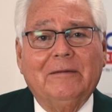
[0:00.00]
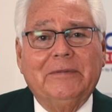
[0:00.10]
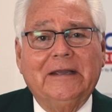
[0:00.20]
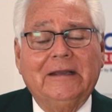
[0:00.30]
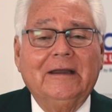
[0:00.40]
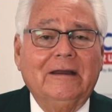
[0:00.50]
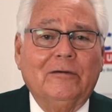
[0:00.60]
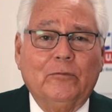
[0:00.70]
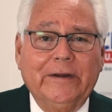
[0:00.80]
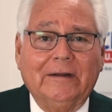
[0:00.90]
to be
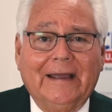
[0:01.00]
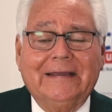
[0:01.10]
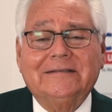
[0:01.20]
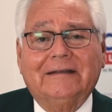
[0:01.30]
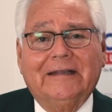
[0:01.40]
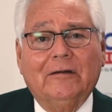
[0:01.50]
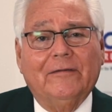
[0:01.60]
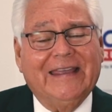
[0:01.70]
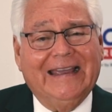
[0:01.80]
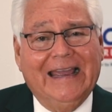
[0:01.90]
realized that they're
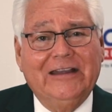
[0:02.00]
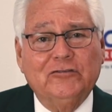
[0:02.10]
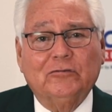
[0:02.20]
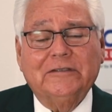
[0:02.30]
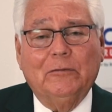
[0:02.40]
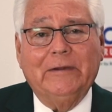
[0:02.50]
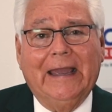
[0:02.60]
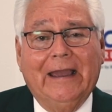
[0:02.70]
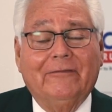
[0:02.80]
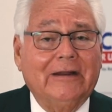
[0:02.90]
the angels that we have.